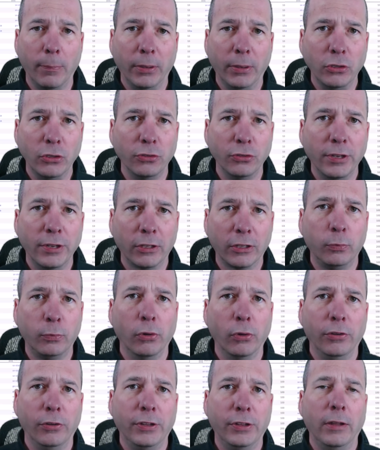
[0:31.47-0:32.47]
I used an
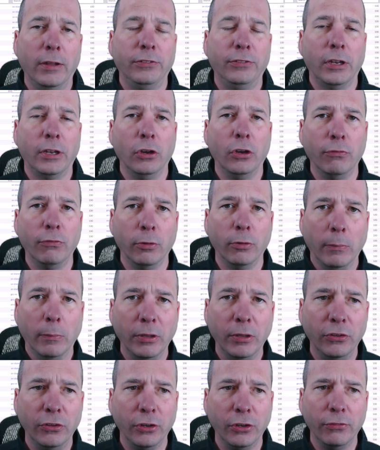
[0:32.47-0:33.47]
export set, sent it over to my
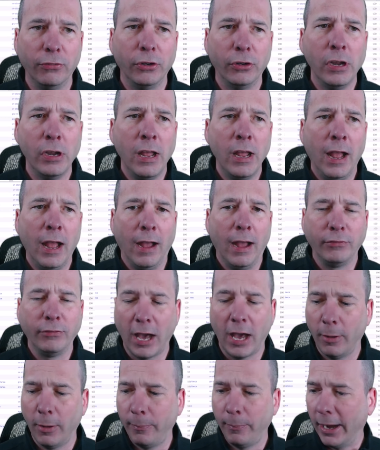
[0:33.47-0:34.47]
mid server. I've
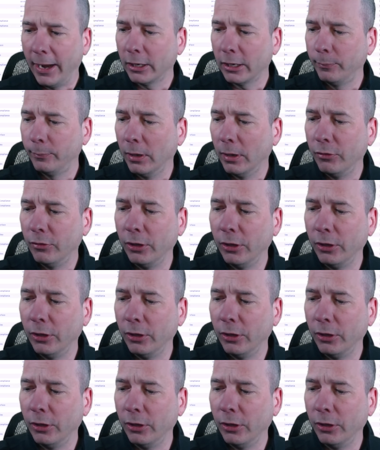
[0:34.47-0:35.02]
got a backup of it.